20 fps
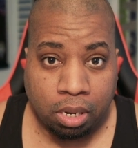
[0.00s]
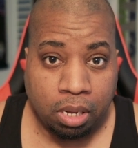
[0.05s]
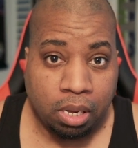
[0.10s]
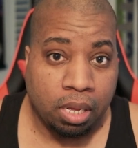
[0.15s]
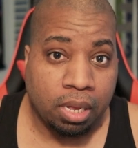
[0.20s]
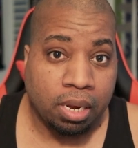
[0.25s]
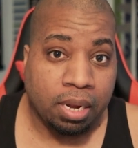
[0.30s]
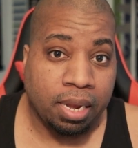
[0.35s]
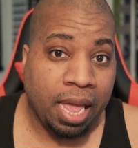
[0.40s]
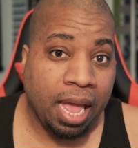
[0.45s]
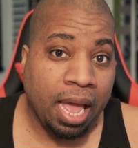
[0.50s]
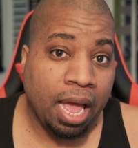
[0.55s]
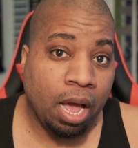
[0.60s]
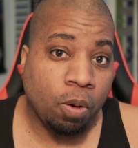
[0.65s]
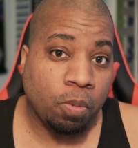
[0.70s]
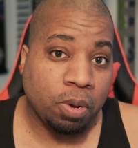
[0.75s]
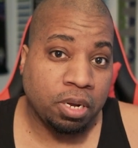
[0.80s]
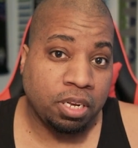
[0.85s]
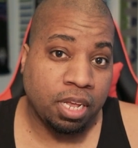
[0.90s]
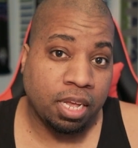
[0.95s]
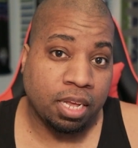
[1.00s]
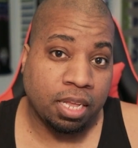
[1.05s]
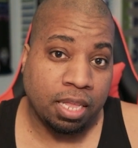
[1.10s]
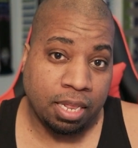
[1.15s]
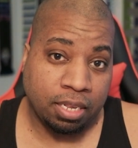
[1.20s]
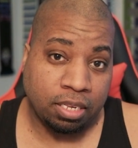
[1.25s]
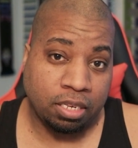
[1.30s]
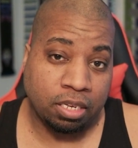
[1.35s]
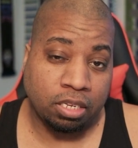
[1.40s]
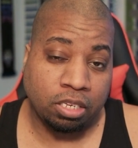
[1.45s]
Now we take that
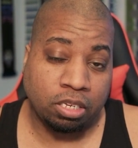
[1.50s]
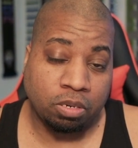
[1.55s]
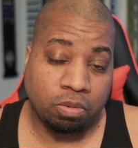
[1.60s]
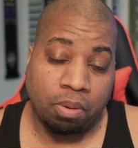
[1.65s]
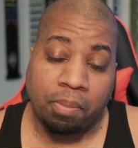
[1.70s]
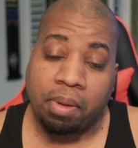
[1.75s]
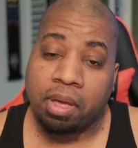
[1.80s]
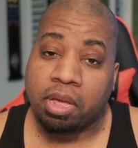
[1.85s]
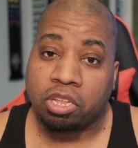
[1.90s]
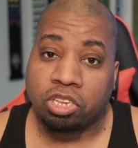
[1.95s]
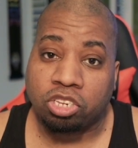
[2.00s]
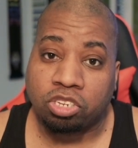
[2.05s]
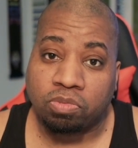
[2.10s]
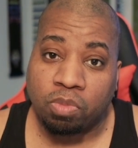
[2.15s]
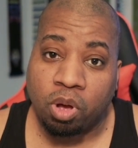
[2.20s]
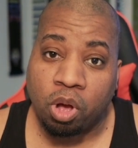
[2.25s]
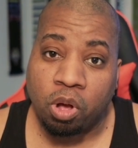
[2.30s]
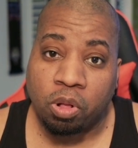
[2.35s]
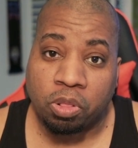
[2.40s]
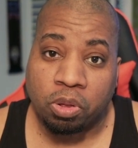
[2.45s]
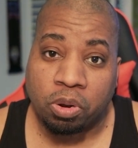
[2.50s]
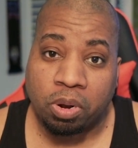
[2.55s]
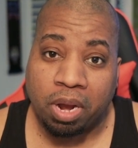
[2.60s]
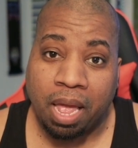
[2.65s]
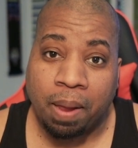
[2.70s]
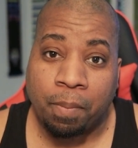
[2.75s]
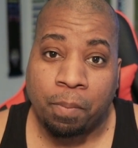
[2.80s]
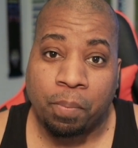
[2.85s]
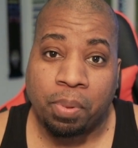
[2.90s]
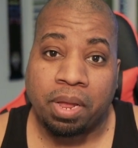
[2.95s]
sensor, we make it smaller
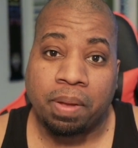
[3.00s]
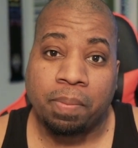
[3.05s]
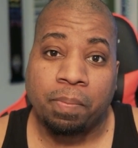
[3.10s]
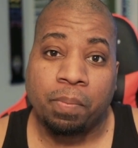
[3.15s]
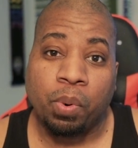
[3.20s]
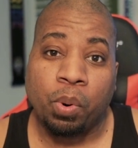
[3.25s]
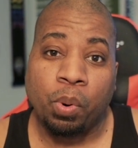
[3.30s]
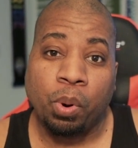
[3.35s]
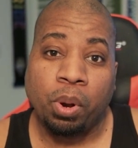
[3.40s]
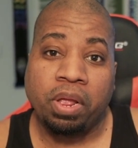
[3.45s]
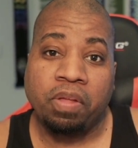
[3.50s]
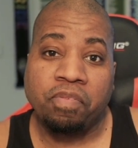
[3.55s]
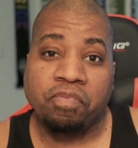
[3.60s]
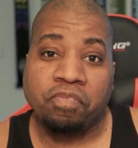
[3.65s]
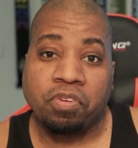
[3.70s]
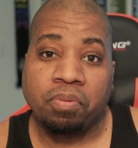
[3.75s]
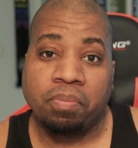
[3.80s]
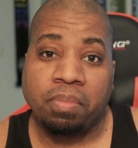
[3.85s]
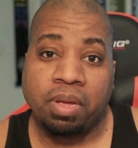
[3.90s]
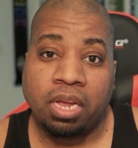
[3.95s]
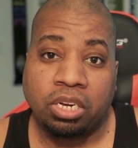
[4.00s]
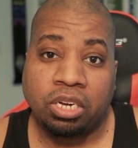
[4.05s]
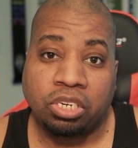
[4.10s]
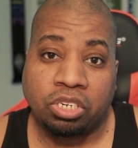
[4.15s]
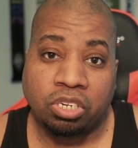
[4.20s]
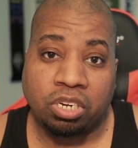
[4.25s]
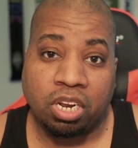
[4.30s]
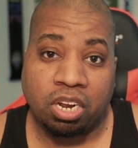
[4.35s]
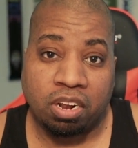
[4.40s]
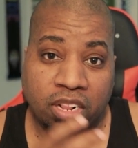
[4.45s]
and bring more
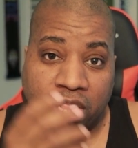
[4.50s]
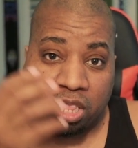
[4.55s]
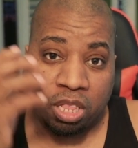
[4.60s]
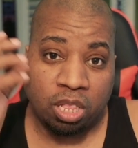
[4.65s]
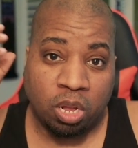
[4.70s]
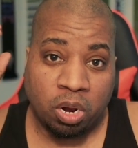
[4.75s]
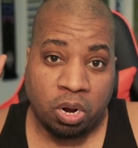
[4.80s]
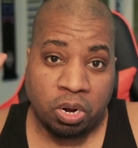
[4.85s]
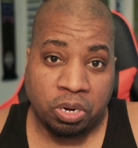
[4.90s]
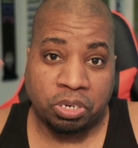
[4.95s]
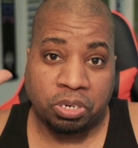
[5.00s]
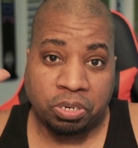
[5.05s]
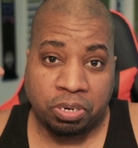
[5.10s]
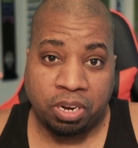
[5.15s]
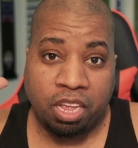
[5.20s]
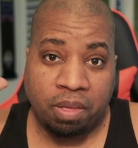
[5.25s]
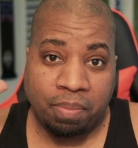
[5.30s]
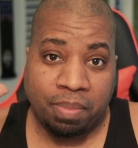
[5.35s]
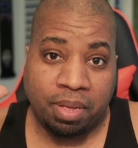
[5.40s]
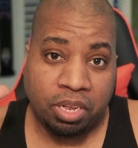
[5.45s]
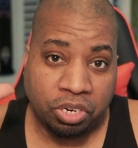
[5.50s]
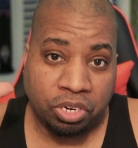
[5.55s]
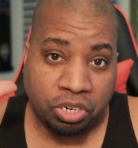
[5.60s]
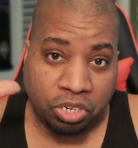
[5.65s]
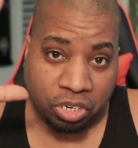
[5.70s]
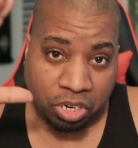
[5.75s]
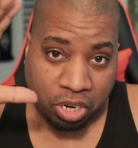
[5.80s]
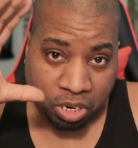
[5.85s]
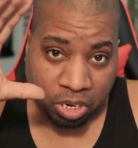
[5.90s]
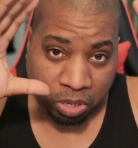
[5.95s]
information and a larger image
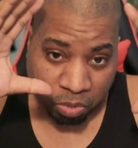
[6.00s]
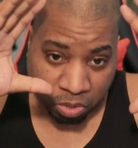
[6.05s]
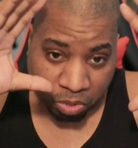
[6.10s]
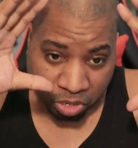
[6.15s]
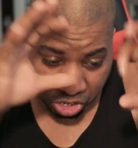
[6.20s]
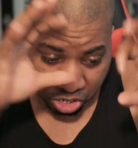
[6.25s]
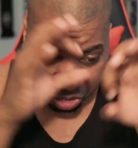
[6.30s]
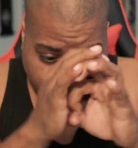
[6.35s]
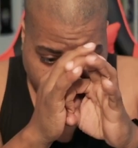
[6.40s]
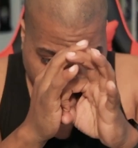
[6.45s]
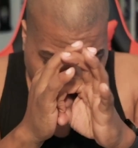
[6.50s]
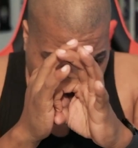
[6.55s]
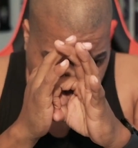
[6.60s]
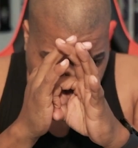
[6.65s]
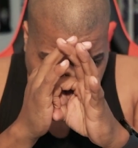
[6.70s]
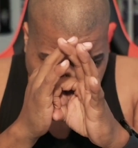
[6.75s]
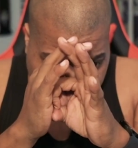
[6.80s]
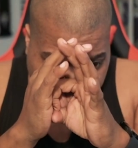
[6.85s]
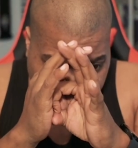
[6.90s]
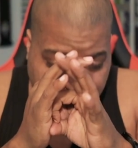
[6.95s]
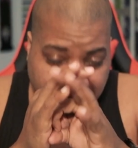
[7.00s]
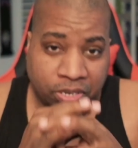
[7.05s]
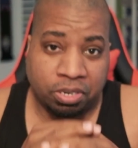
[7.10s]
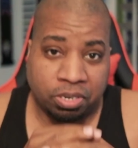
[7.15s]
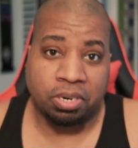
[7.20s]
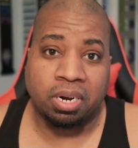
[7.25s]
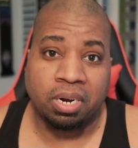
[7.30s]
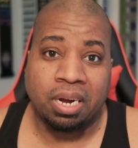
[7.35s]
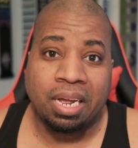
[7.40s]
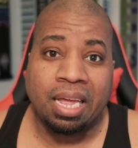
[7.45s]
onto a smaller
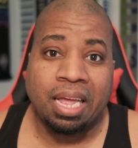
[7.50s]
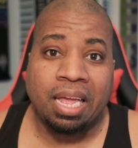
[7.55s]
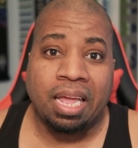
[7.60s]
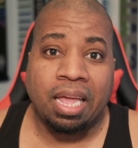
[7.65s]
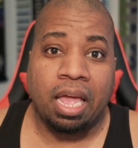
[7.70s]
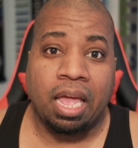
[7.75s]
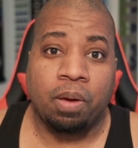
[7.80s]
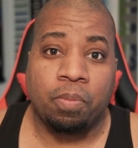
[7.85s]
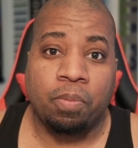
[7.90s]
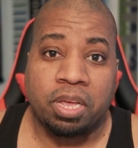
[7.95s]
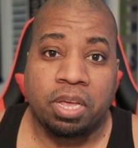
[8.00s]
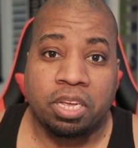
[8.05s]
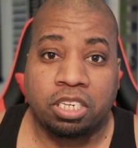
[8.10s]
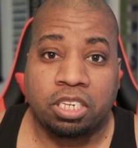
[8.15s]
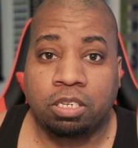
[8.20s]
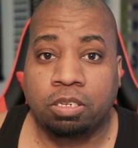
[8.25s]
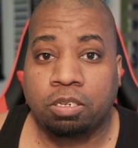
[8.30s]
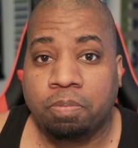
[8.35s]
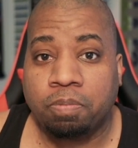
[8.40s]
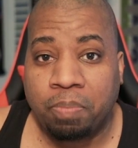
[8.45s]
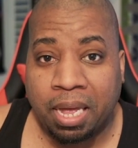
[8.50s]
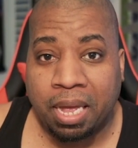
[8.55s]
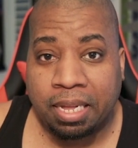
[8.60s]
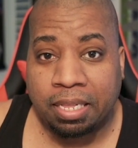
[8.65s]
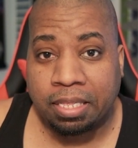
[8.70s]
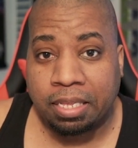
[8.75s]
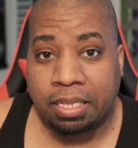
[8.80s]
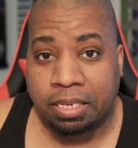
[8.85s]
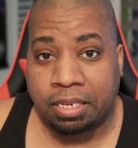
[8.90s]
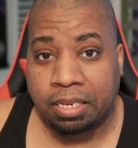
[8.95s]
sensor, and we expect
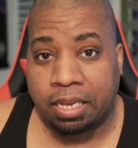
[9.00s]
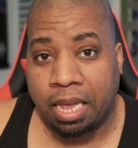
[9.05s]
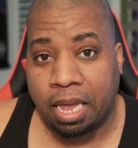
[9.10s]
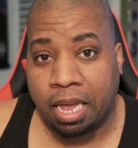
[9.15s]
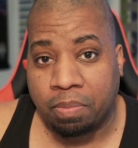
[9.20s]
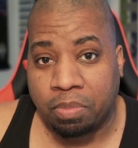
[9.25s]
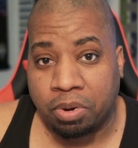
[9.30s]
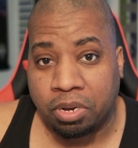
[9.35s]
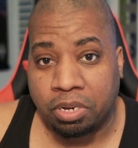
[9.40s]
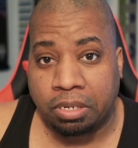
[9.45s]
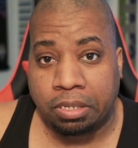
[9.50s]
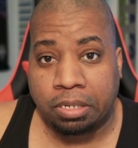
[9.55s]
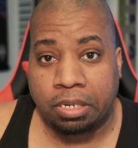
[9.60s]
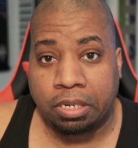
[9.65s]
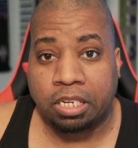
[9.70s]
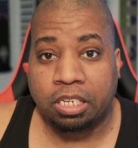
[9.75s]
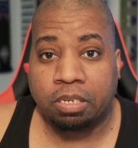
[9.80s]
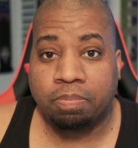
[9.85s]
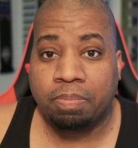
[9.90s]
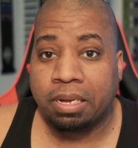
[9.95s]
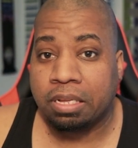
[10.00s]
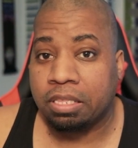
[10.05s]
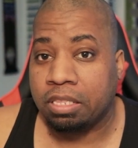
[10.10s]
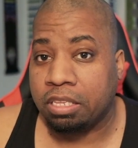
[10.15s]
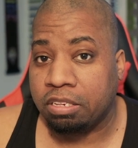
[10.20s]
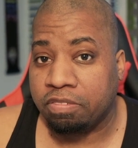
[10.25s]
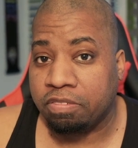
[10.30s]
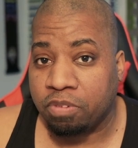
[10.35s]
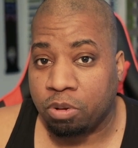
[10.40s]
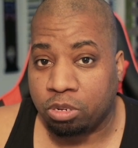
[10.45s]
these cameras and expect
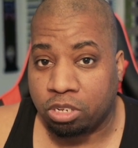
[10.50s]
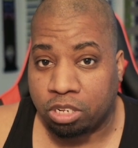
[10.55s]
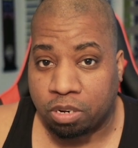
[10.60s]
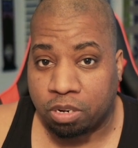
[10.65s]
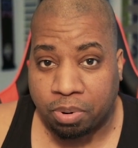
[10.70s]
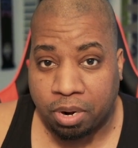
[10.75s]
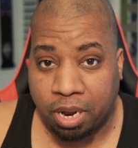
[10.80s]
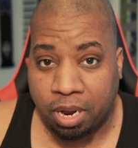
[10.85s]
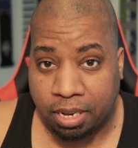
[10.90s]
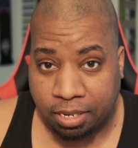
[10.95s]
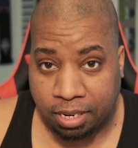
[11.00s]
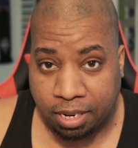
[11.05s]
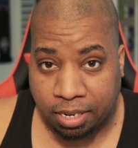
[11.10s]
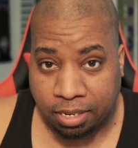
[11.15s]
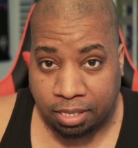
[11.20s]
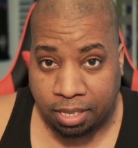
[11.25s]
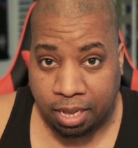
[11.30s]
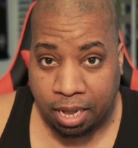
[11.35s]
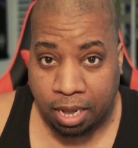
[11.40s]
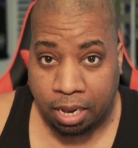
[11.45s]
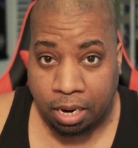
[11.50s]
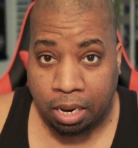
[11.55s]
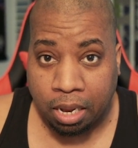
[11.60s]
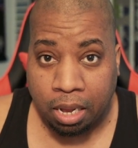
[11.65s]
these phones to process that.